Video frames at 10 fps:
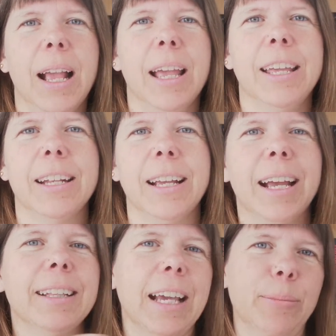And I
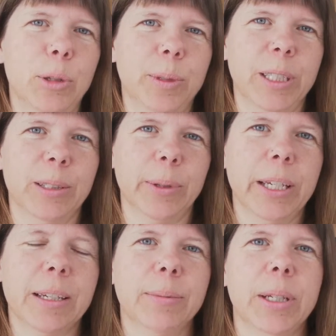had that moment this
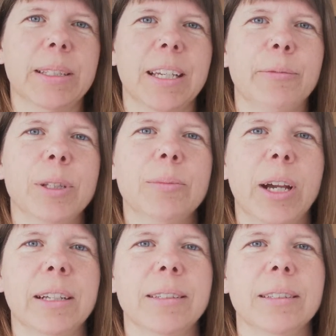week because I've been
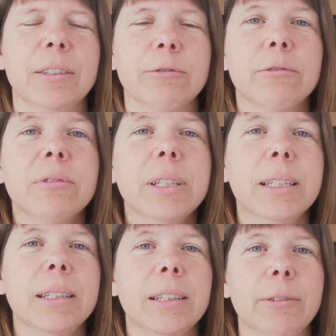practicing
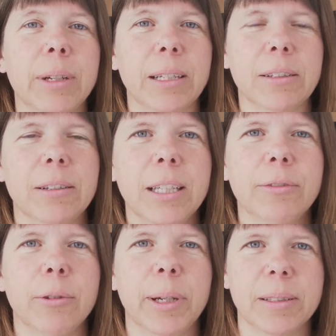really
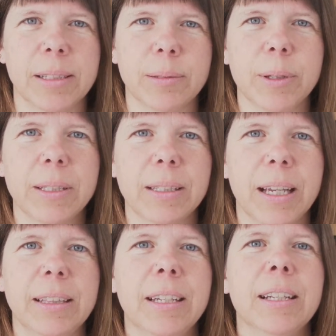regularly for about 6 months.
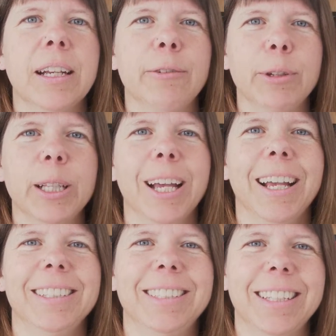And then I
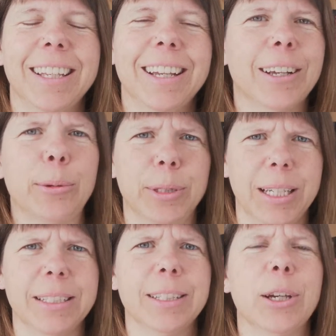realized a couple of
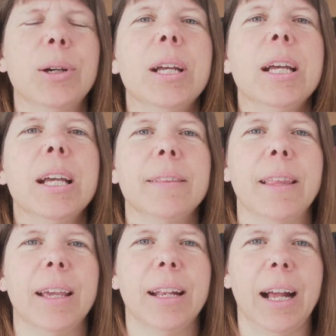days ago
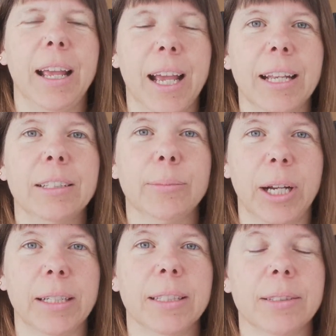that I hadn't
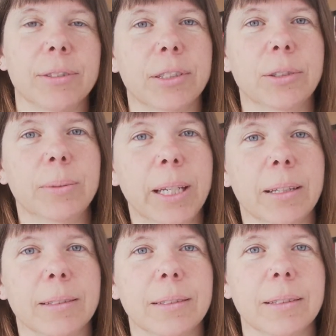practiced for 2
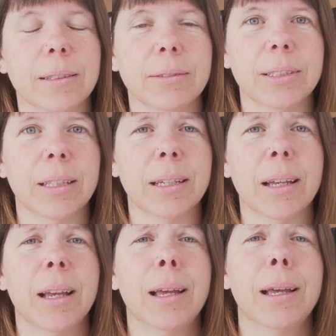weeks. And I was
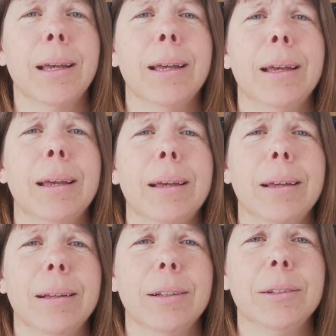like, ah,
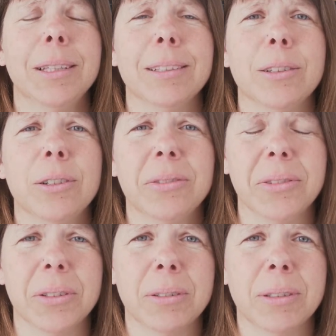oh, that's
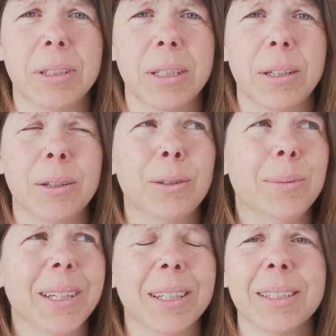awful. Oh
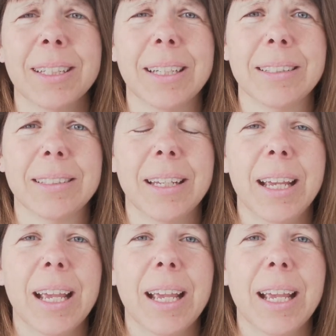my goodness.